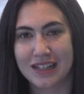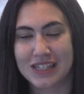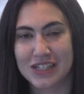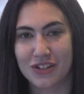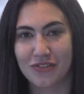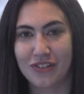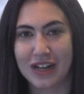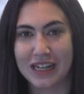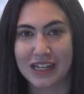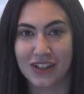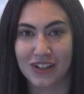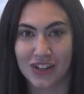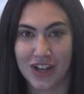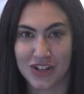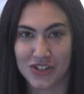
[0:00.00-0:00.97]
defining a
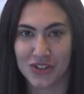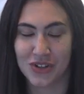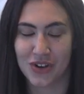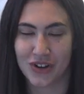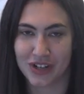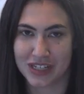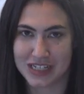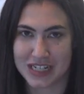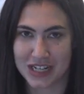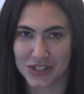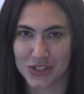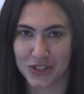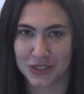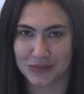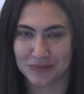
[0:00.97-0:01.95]
logical
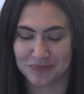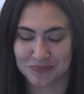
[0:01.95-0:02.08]
architecture,